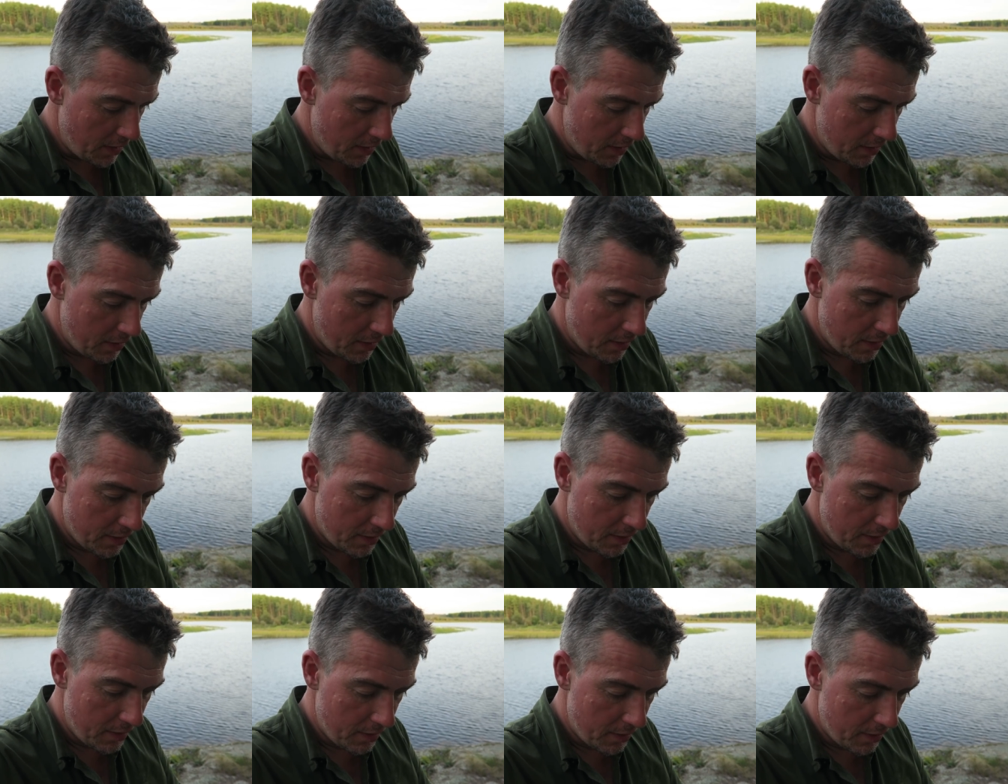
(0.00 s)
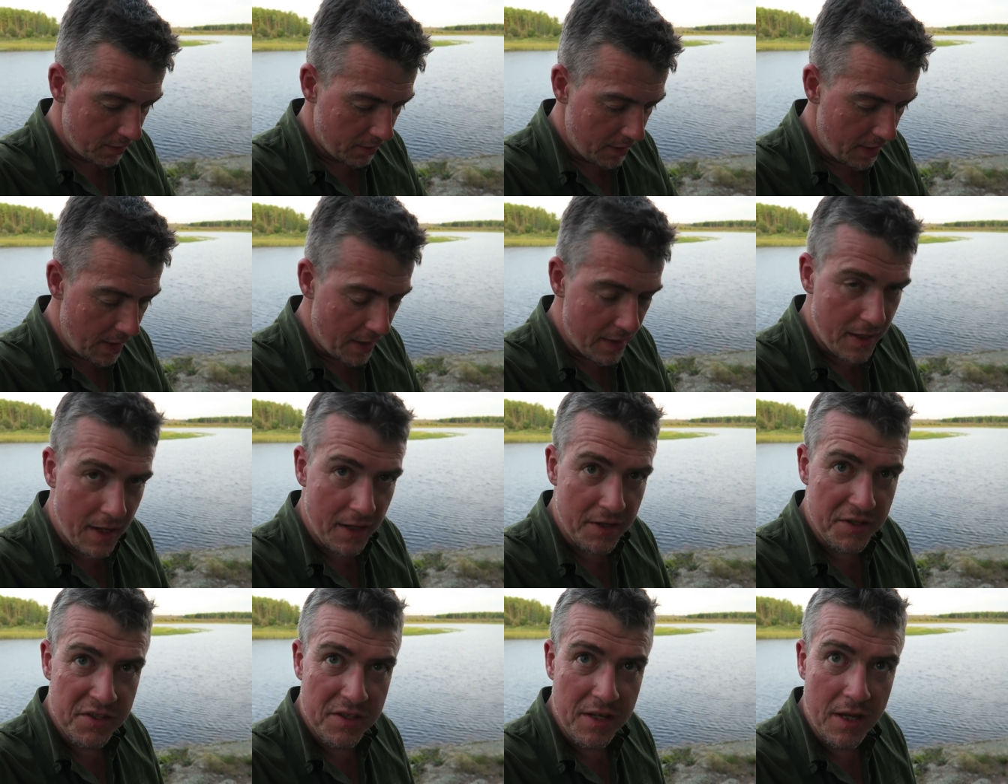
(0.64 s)
to let
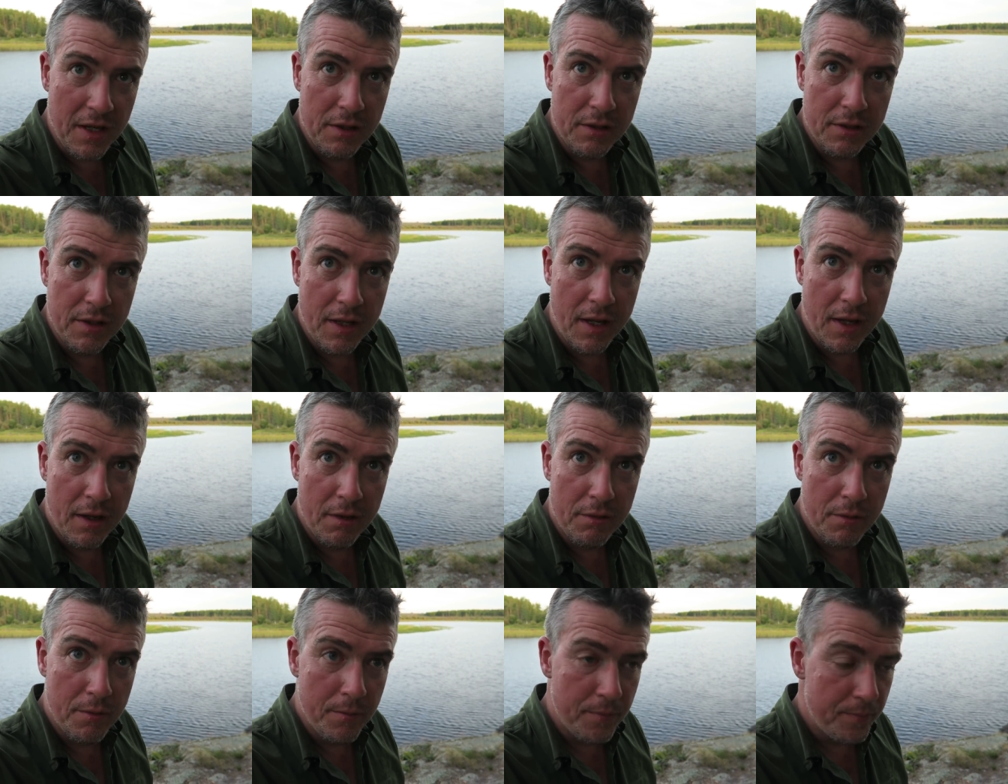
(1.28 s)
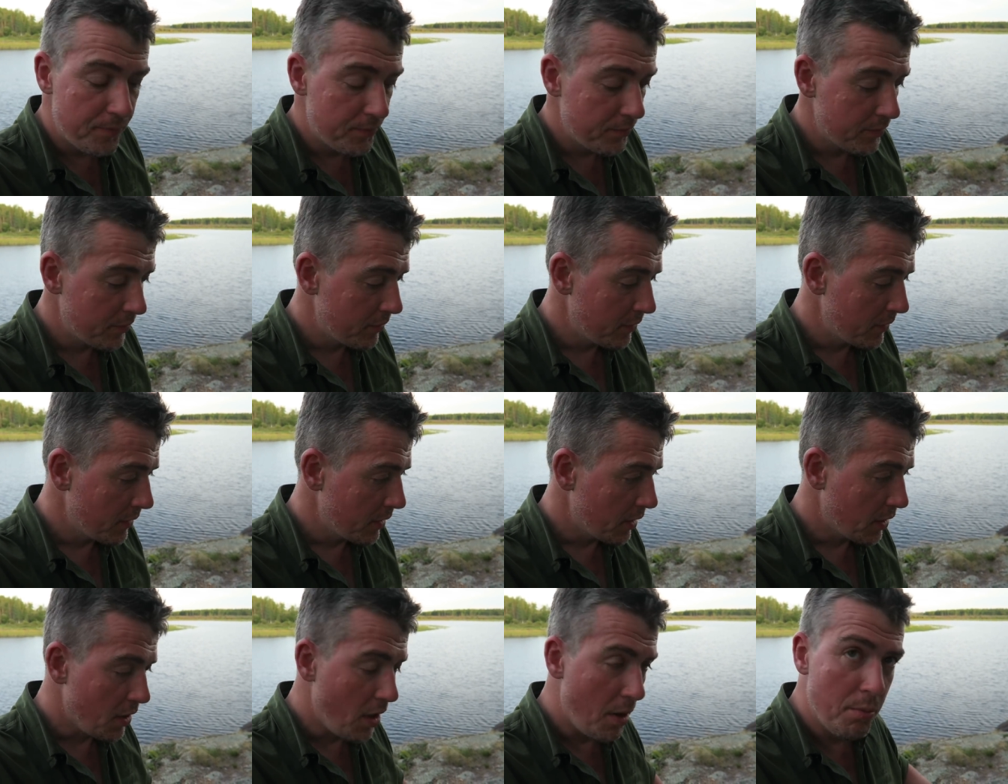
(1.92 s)
that settle now,
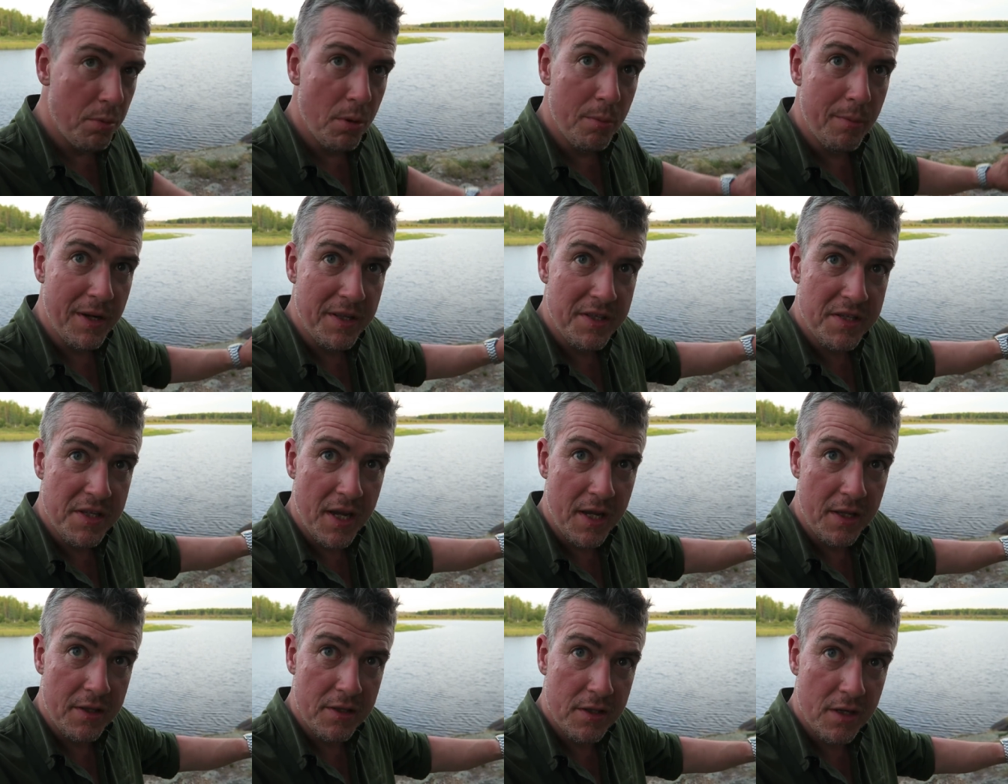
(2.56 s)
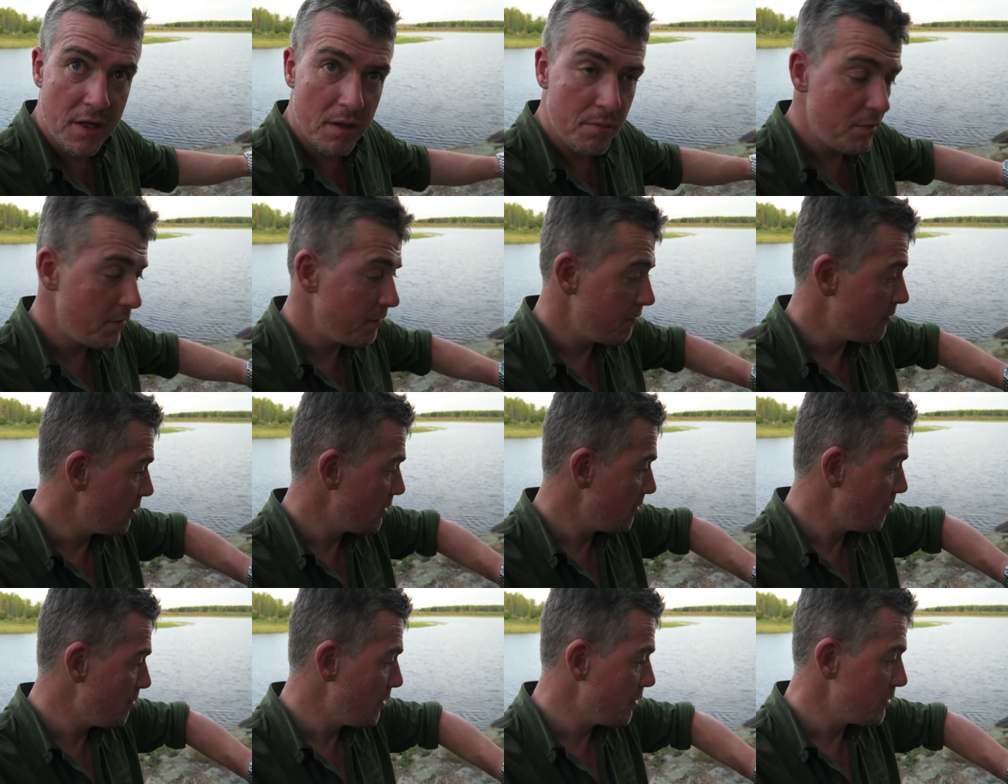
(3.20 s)
go and put my tent up
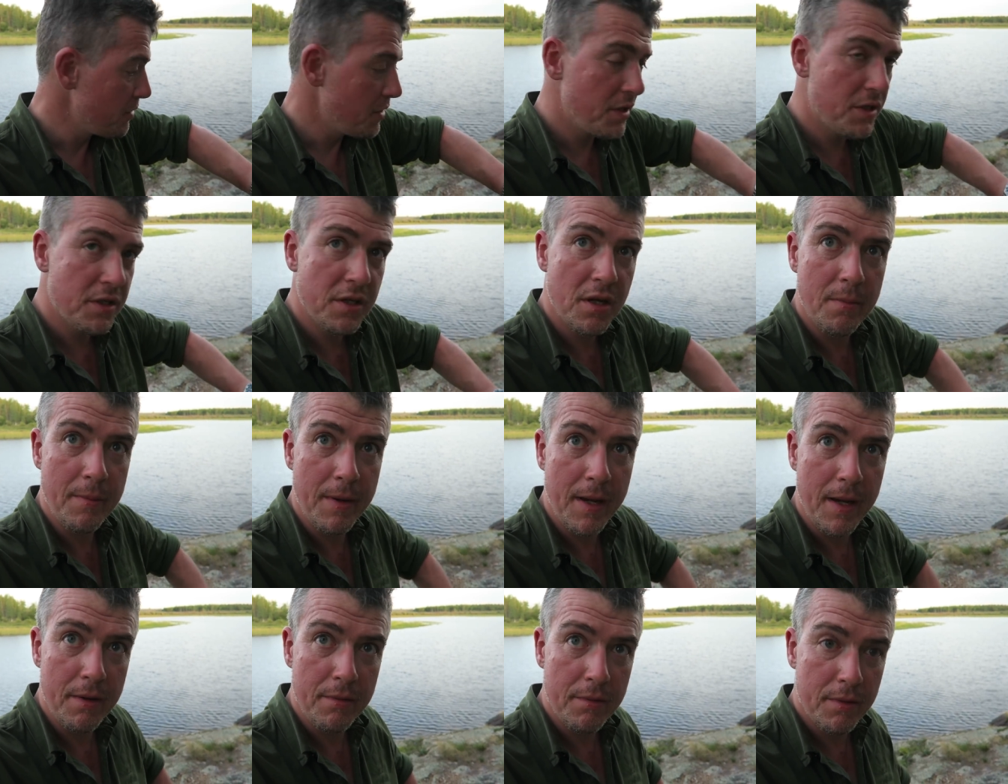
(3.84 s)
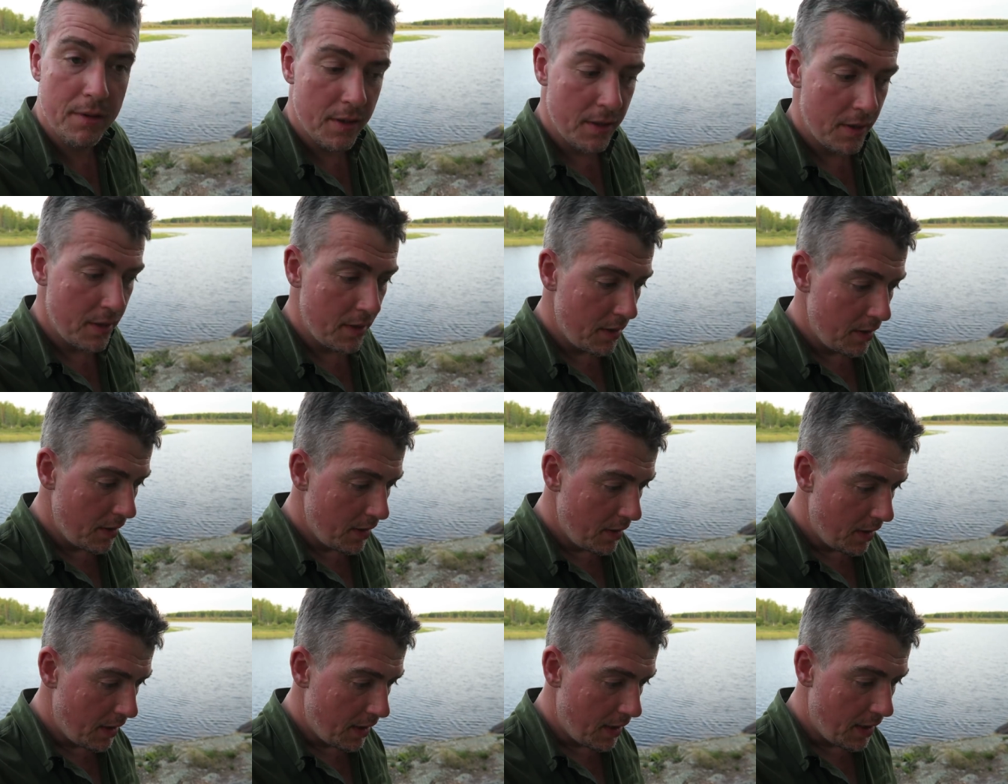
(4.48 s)
before the mozzies come out,
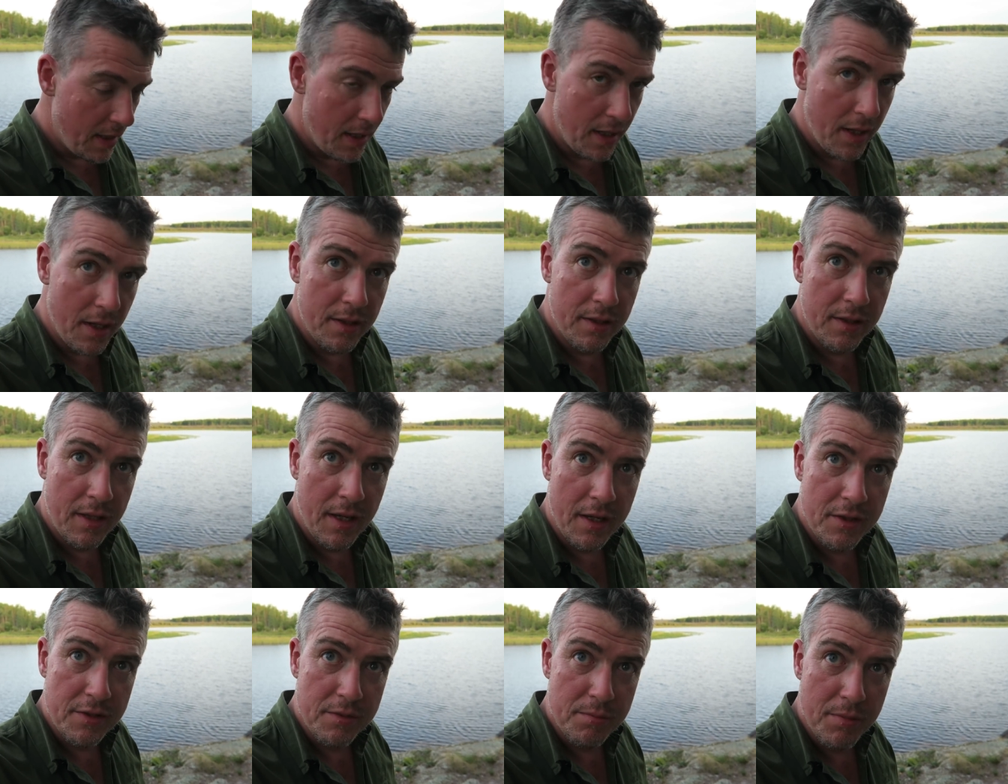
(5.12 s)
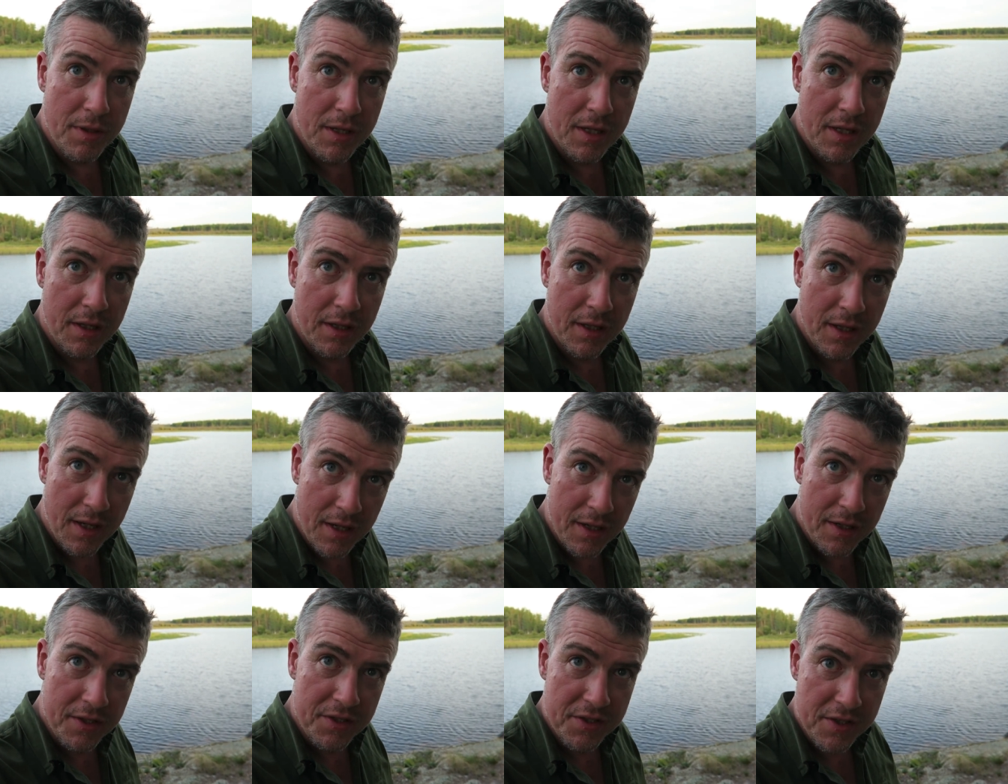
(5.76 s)
and that's me
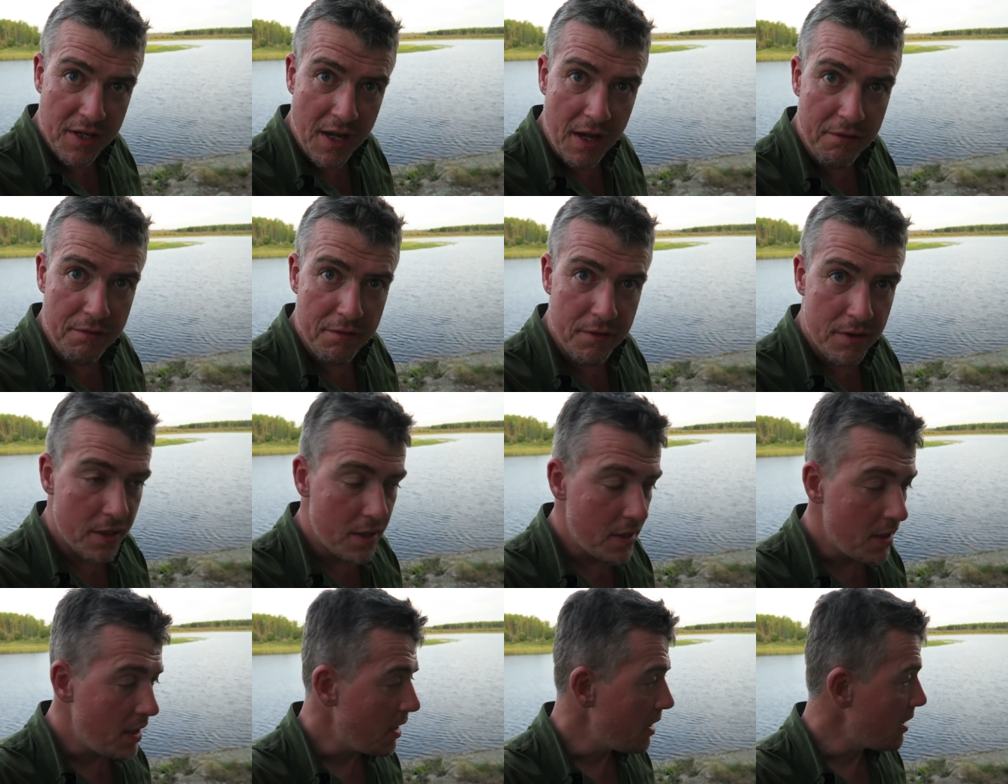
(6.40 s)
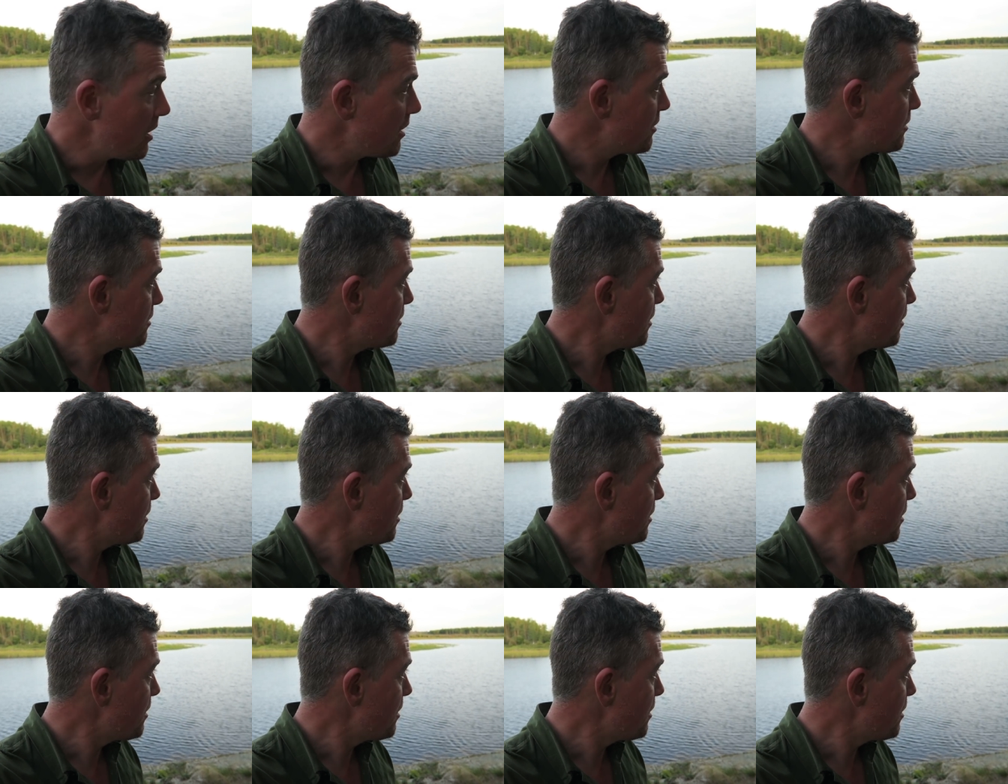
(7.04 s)
kind of set for the night.